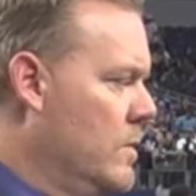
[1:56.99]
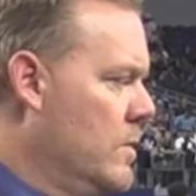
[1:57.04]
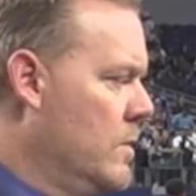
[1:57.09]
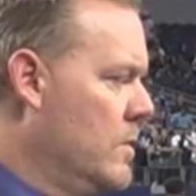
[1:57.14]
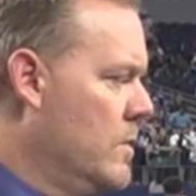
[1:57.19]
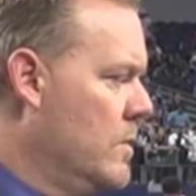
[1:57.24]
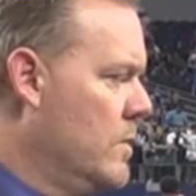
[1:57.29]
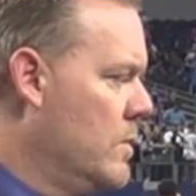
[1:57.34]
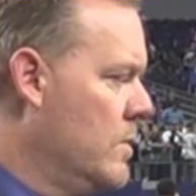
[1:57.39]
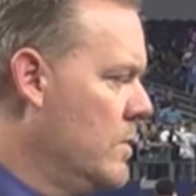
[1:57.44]

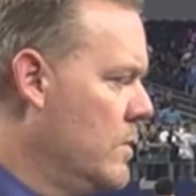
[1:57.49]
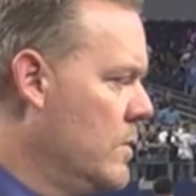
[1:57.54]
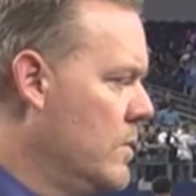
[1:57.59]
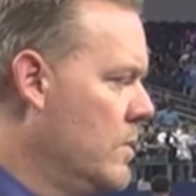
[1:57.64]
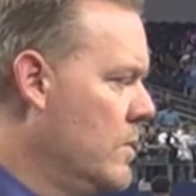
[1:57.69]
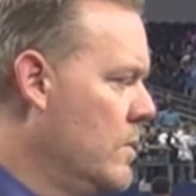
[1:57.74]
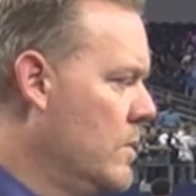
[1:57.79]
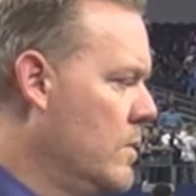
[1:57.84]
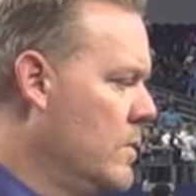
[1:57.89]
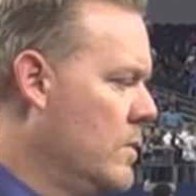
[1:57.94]

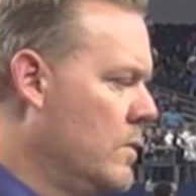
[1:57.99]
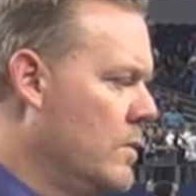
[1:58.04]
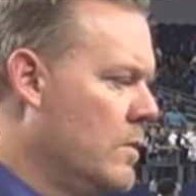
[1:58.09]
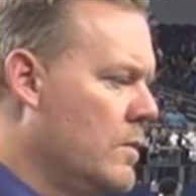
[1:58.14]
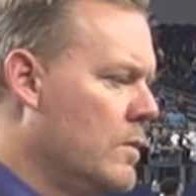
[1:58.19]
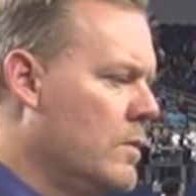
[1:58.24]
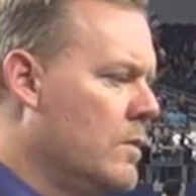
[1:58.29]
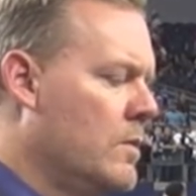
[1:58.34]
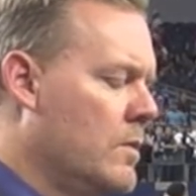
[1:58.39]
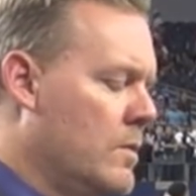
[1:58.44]

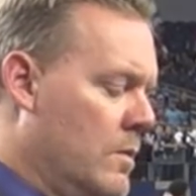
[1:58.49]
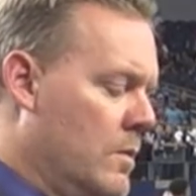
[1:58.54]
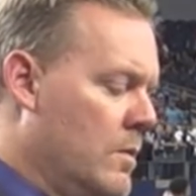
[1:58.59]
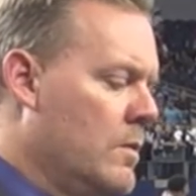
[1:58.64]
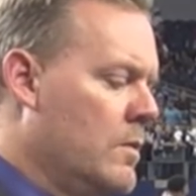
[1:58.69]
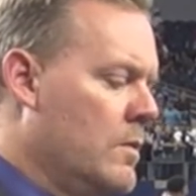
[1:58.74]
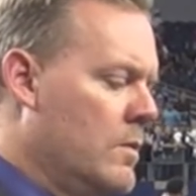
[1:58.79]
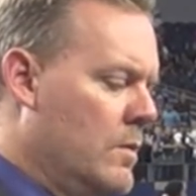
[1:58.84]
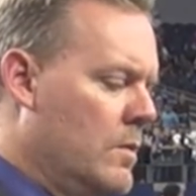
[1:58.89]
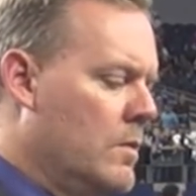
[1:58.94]

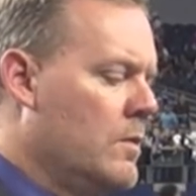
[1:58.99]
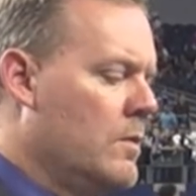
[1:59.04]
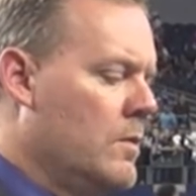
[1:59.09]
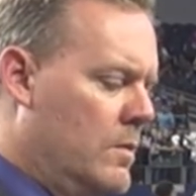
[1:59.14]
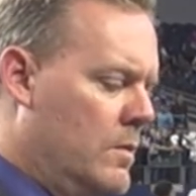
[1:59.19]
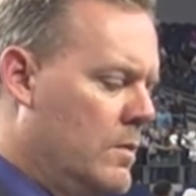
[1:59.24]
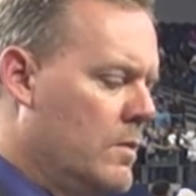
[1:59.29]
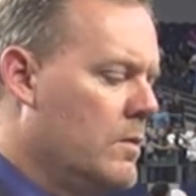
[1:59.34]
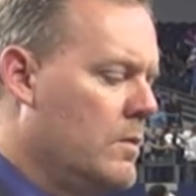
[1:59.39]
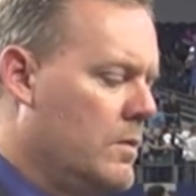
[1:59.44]

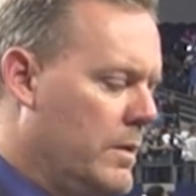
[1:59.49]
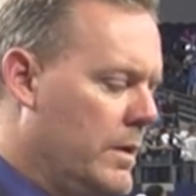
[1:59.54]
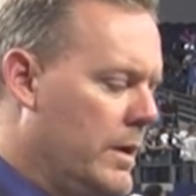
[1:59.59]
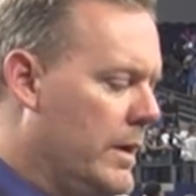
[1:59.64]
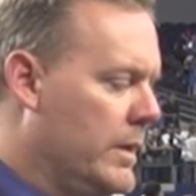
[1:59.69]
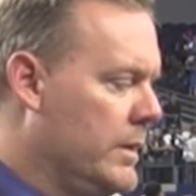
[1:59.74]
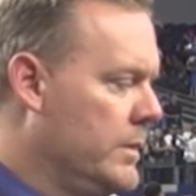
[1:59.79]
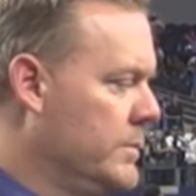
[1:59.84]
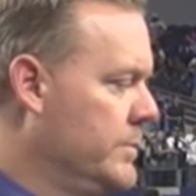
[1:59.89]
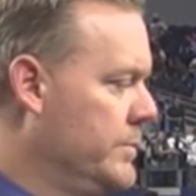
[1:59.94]

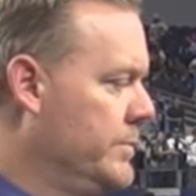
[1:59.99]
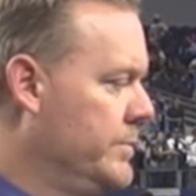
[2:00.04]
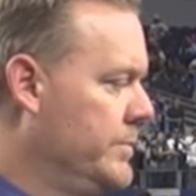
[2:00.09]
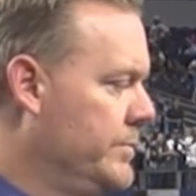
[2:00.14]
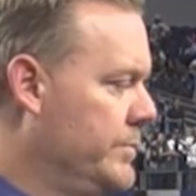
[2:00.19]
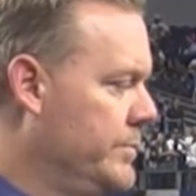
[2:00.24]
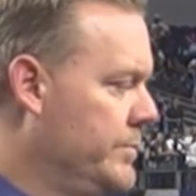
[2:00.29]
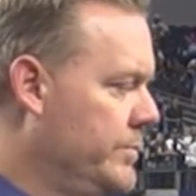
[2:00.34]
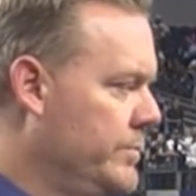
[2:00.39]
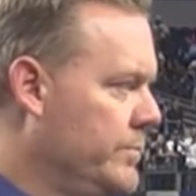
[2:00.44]

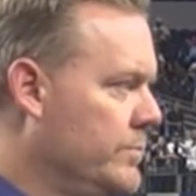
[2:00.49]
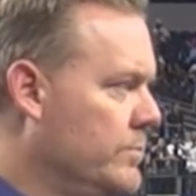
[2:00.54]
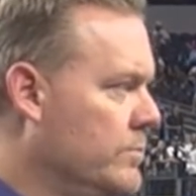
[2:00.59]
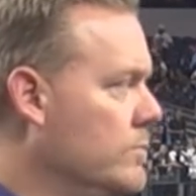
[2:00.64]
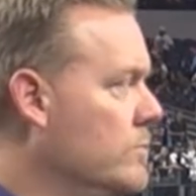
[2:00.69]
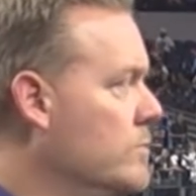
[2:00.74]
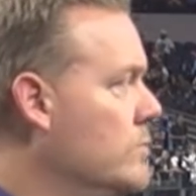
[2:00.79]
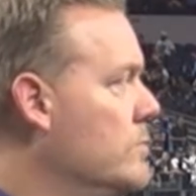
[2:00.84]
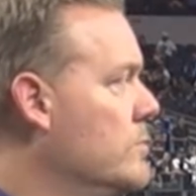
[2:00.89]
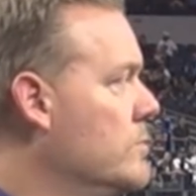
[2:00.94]

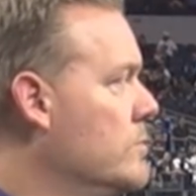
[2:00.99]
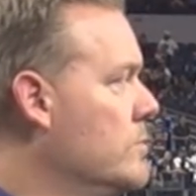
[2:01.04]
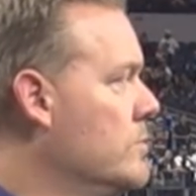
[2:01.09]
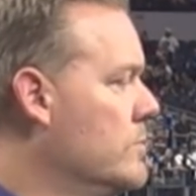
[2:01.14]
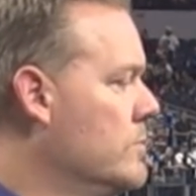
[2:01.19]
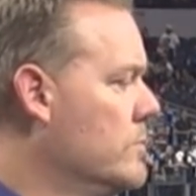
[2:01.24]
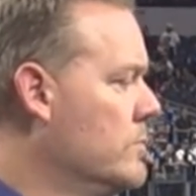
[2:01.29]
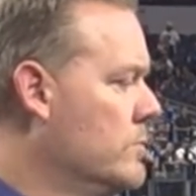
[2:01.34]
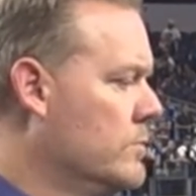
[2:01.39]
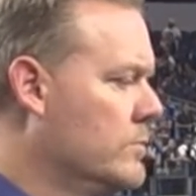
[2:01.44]

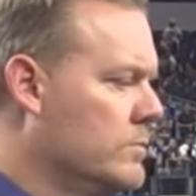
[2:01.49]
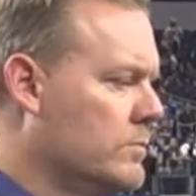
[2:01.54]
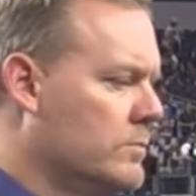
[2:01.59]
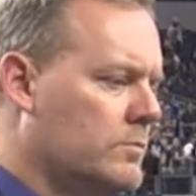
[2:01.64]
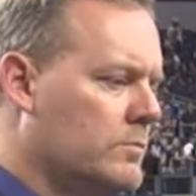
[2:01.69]
The person shown says nothing.